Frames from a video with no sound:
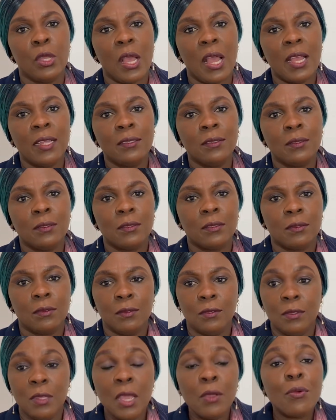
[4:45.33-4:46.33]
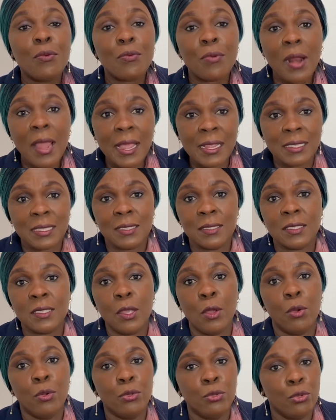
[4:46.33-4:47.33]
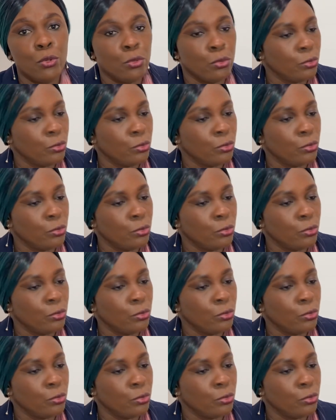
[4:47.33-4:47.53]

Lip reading: and they could write and say, oh no,